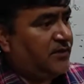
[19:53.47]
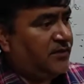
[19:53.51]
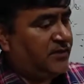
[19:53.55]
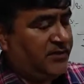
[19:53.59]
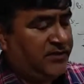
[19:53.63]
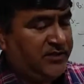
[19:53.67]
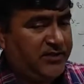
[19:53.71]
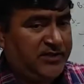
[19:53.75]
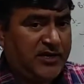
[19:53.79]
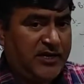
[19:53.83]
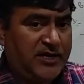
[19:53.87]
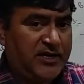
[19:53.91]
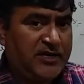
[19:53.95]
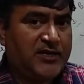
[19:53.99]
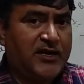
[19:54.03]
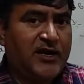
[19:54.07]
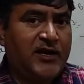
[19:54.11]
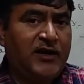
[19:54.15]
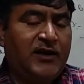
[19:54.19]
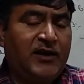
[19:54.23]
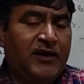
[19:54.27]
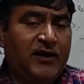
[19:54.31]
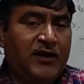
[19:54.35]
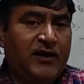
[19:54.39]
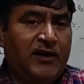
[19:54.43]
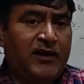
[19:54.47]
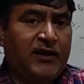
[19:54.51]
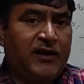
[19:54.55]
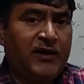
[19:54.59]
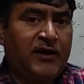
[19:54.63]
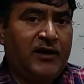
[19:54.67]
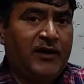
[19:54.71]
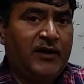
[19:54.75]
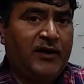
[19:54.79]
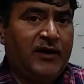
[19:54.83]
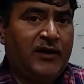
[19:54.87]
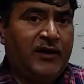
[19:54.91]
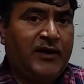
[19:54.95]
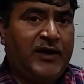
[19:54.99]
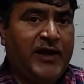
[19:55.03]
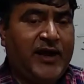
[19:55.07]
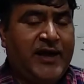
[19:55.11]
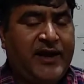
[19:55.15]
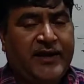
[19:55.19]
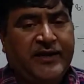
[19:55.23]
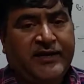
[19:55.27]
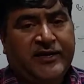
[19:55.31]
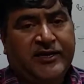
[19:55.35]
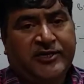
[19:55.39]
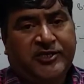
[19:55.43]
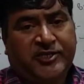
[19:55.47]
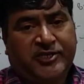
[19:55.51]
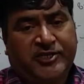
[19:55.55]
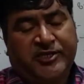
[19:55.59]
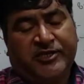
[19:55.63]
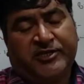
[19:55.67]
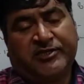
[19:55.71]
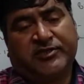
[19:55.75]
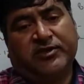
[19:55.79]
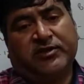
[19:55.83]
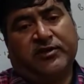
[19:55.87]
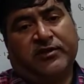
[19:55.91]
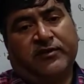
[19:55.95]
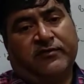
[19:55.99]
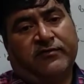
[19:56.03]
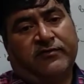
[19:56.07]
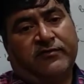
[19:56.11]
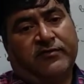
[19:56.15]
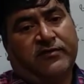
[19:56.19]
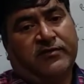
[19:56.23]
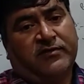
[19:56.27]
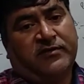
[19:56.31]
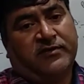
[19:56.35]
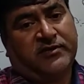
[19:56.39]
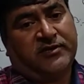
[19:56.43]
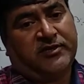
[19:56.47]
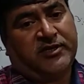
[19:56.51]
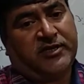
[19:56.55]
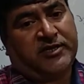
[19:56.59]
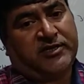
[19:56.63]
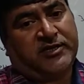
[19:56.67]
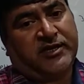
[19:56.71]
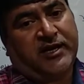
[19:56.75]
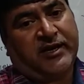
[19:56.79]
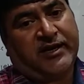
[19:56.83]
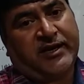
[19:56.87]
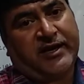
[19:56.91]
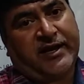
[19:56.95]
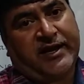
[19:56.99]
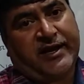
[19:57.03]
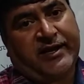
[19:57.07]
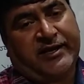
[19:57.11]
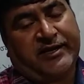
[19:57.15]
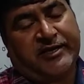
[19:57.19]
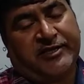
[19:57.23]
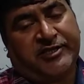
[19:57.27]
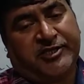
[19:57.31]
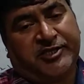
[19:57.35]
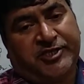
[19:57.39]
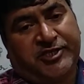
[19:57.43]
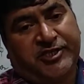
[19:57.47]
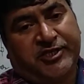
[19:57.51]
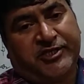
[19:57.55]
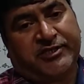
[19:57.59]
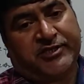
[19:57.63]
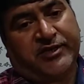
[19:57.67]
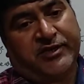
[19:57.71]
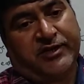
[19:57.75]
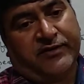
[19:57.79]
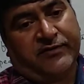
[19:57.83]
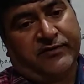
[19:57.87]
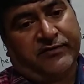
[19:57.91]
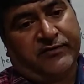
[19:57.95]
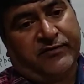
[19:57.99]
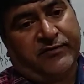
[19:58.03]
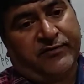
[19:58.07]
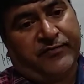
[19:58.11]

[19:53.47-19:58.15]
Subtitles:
general characteristics of general characteristics of